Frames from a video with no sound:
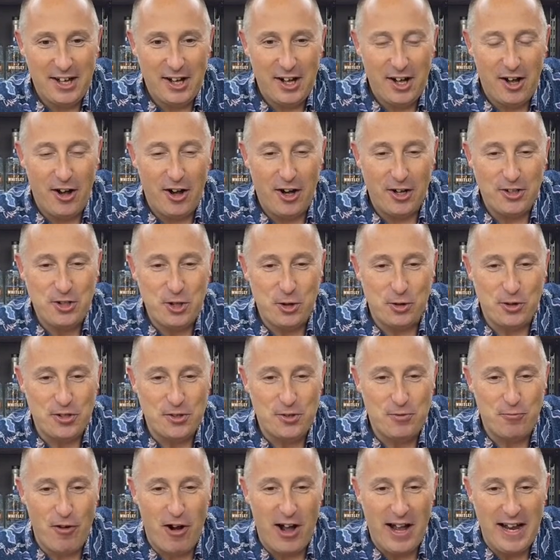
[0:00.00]
Ah, oh,
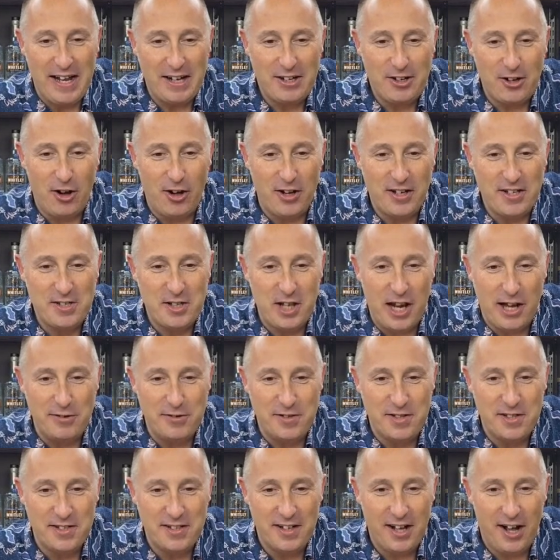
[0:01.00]
Jordan's right. God, there's
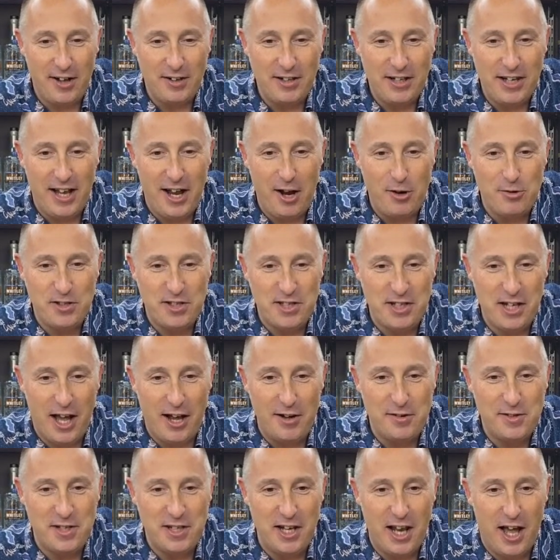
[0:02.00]
loads. Loads and
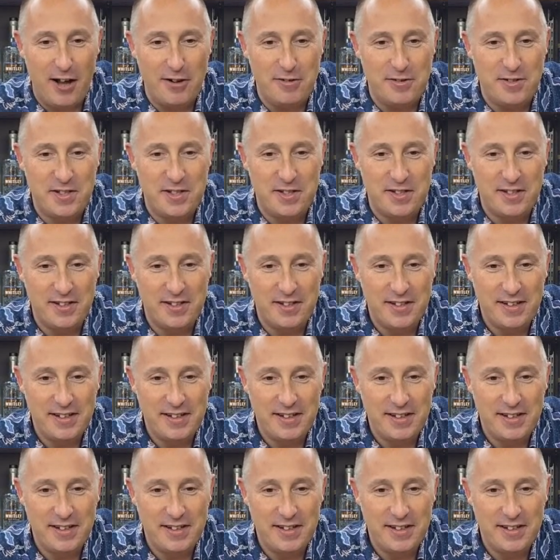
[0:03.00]
loads and loads.